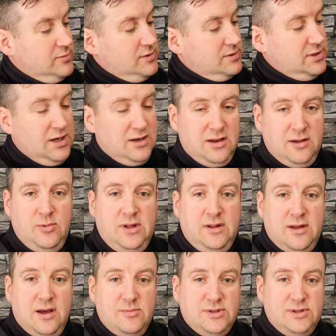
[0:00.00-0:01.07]
certainly wee
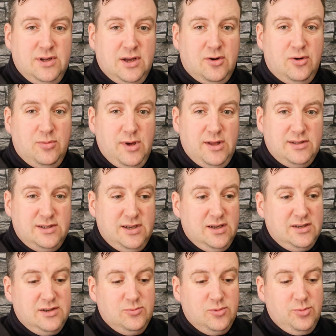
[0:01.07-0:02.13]
tips in the comments
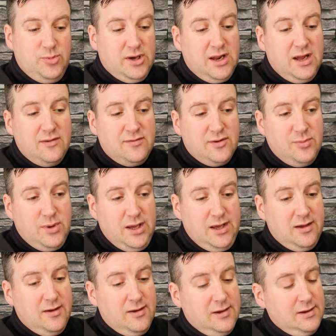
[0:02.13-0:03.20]
section would be great for me